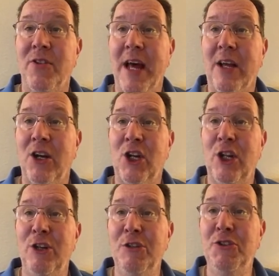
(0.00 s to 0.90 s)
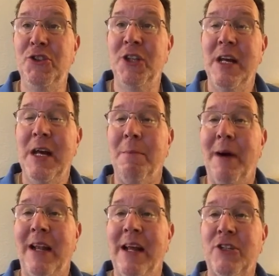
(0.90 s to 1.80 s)
So that concludes
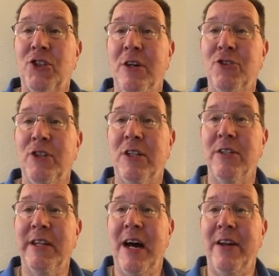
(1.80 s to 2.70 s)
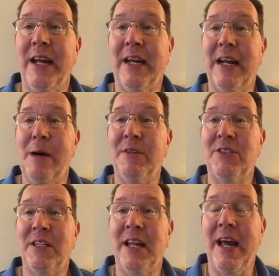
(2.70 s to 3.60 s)
my lecture on trickle-down
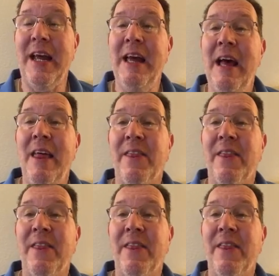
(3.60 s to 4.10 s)
economics today.